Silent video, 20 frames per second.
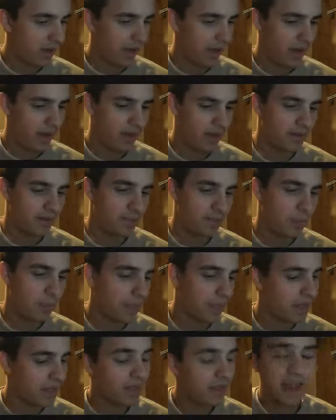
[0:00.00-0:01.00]
And
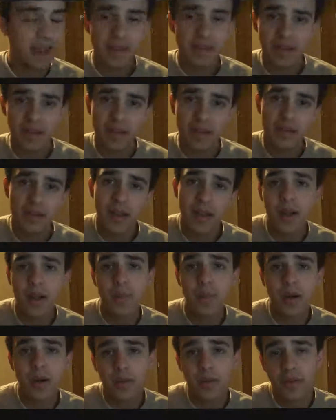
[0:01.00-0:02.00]
lastly, to
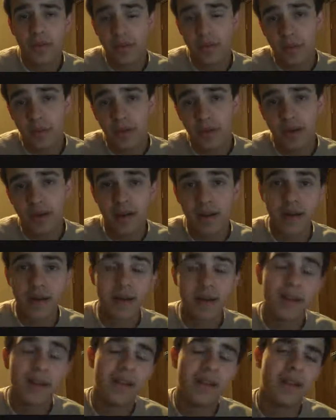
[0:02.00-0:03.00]
talk about was the story,
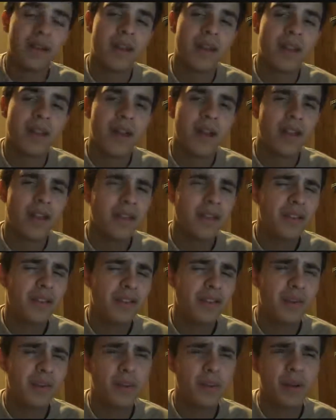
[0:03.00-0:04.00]
and I
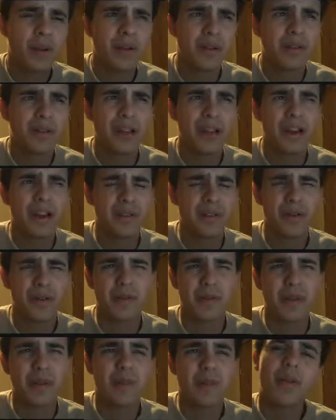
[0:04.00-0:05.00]
think this is what kind of
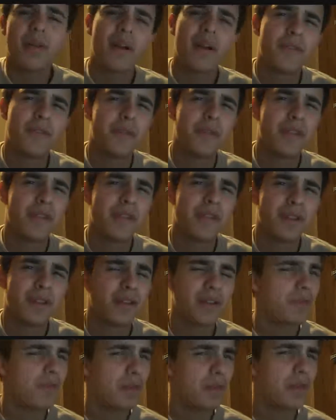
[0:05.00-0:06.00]
turned people off from this,
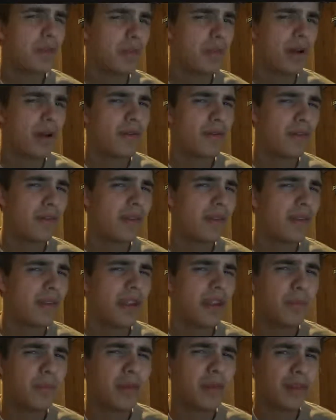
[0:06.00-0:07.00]
a few people off from
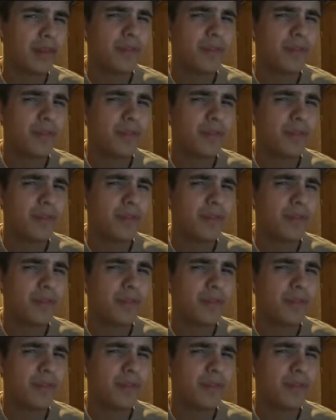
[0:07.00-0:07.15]
this game,